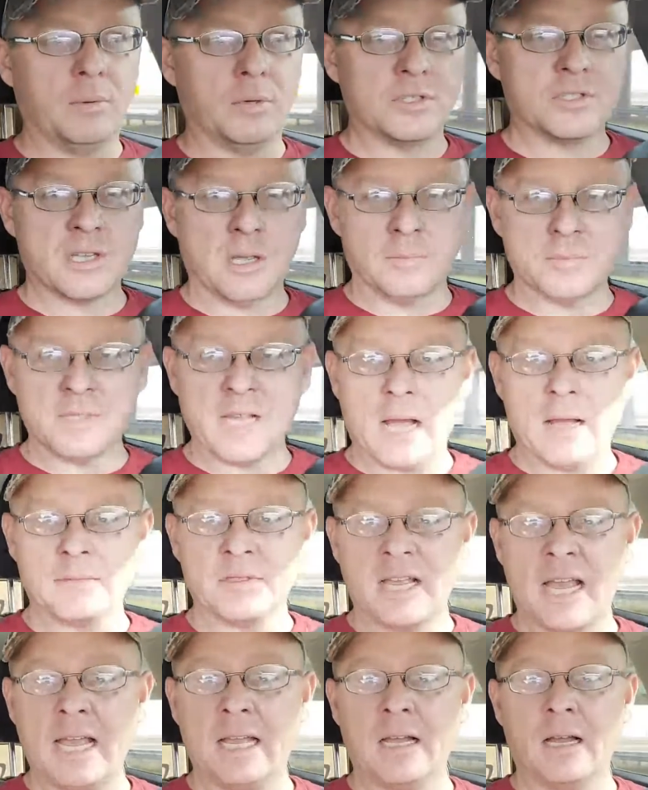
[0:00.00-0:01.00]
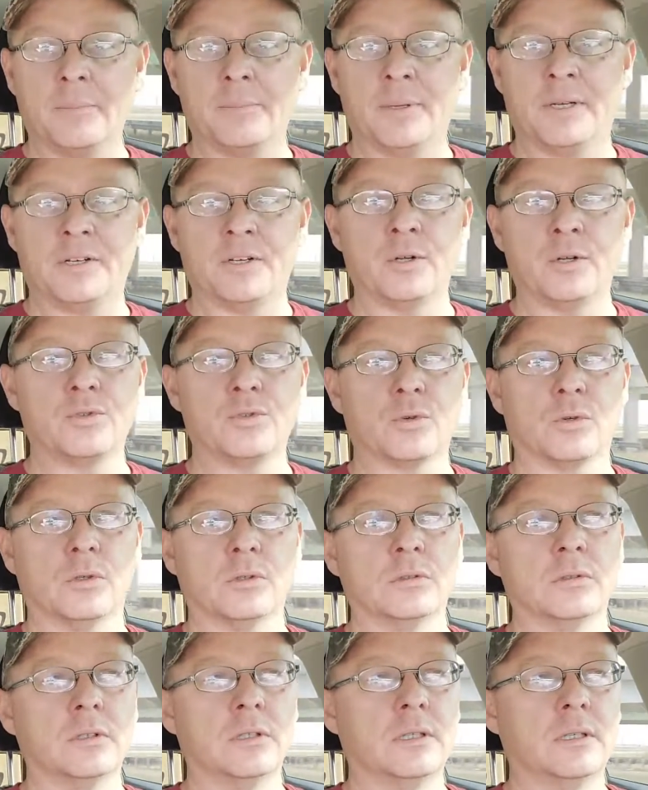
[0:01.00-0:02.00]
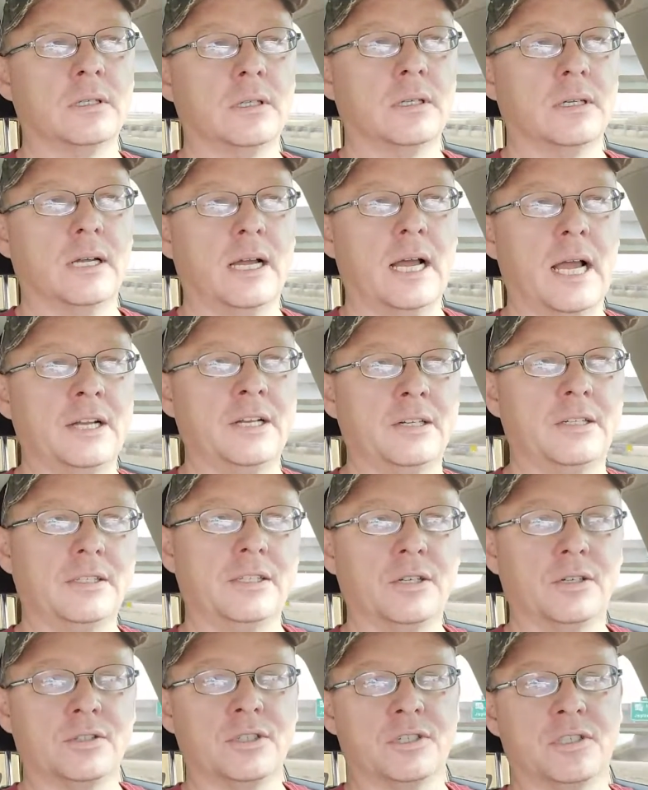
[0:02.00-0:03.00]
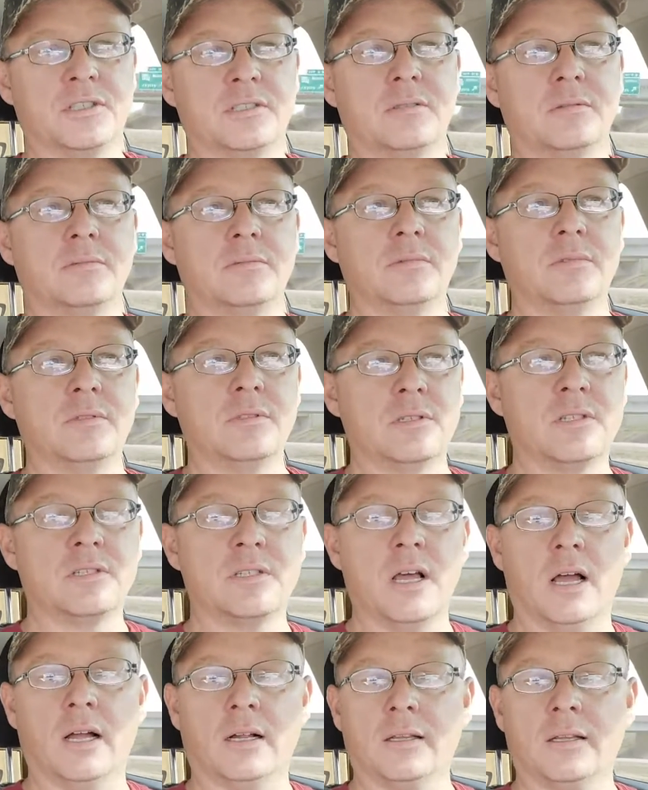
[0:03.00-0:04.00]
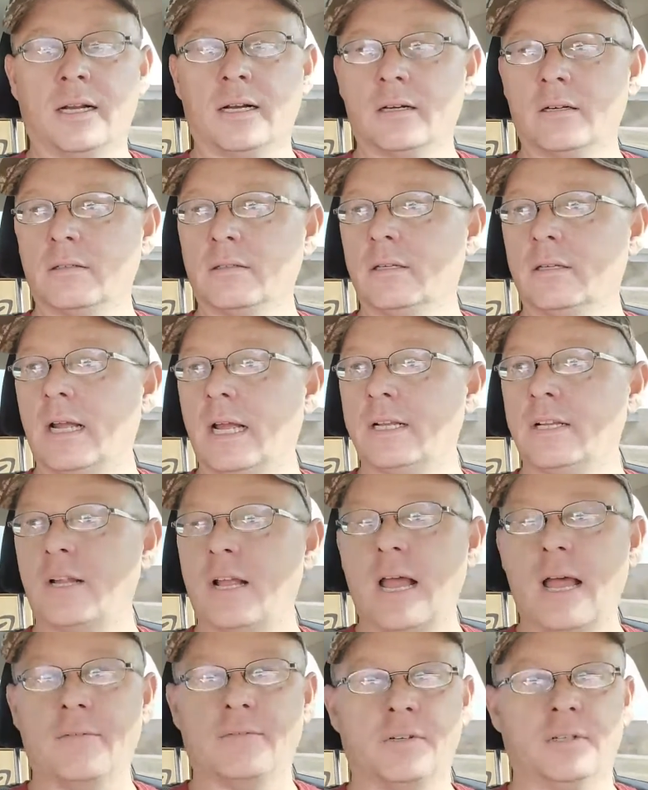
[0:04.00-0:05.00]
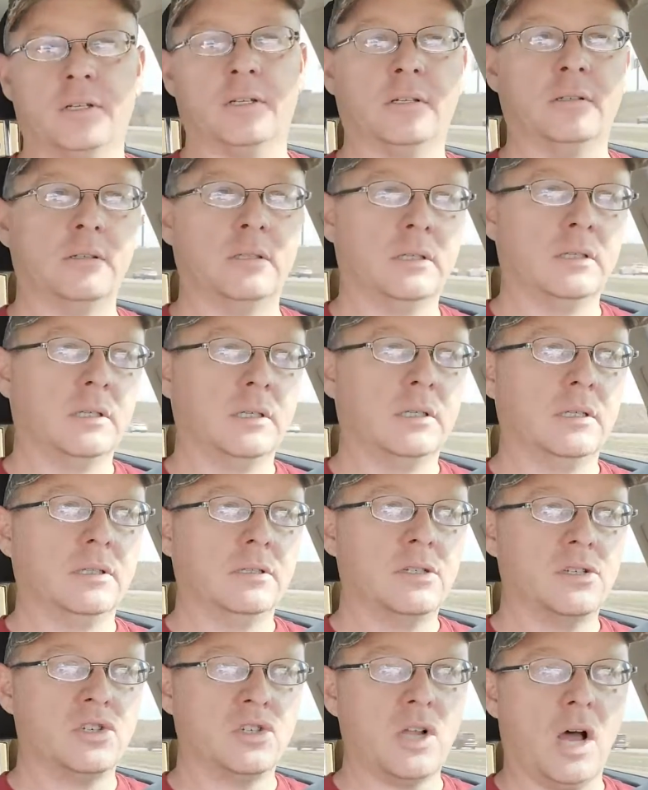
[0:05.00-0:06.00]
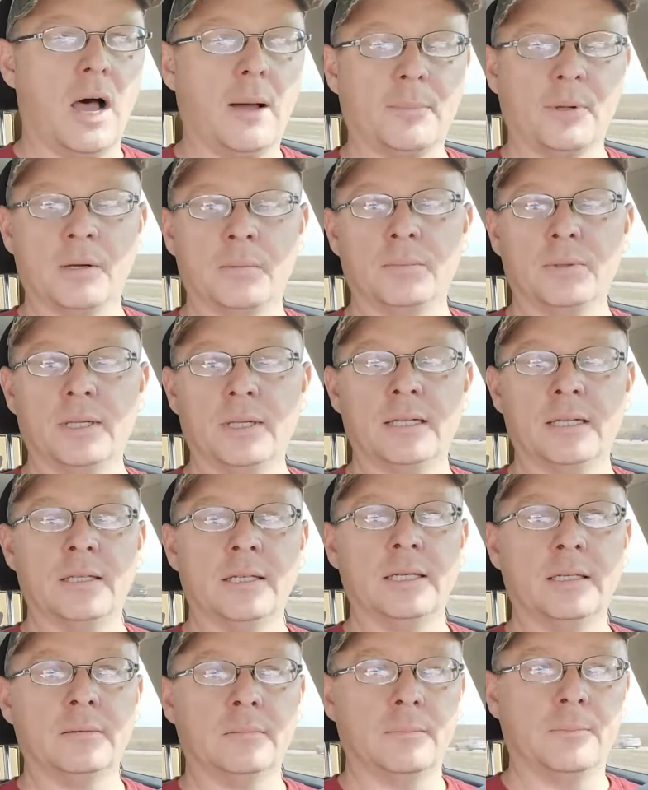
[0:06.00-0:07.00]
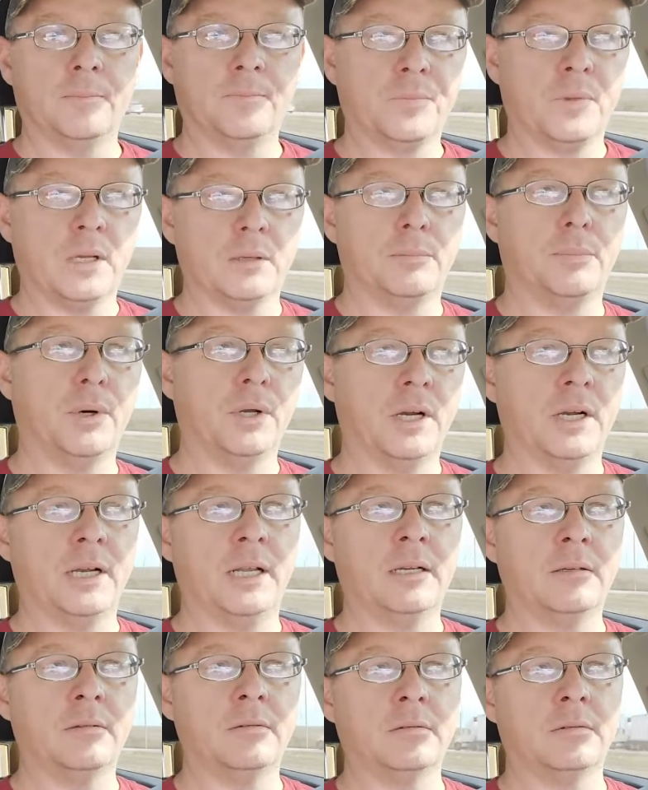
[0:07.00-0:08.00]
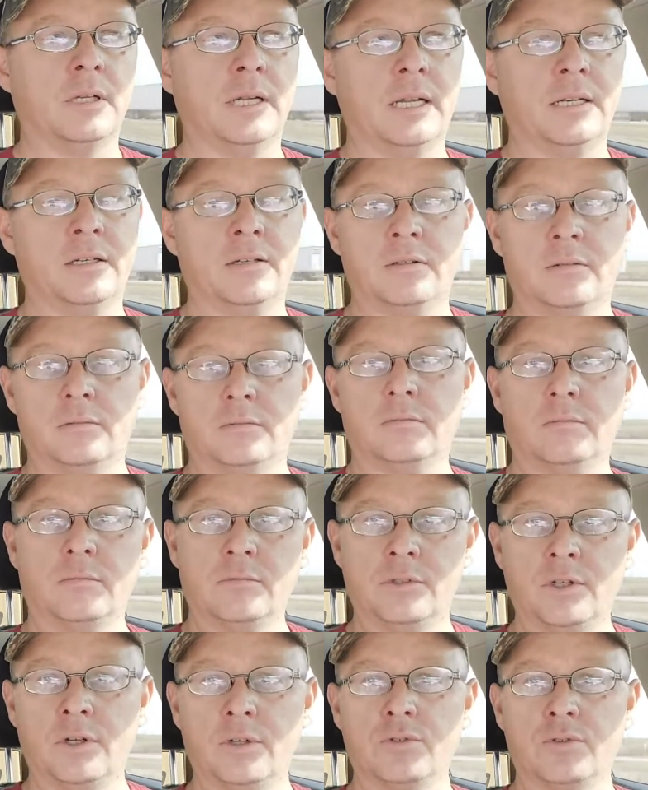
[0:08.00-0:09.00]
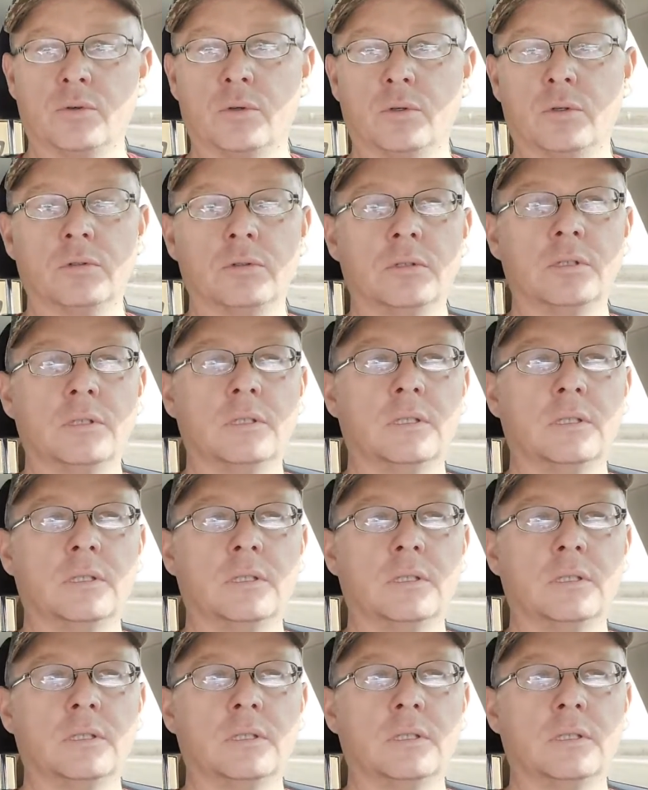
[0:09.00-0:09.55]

it would sometimes hang up in neutral, and you're just stuck there, and you have to stop completely, put it in neutral,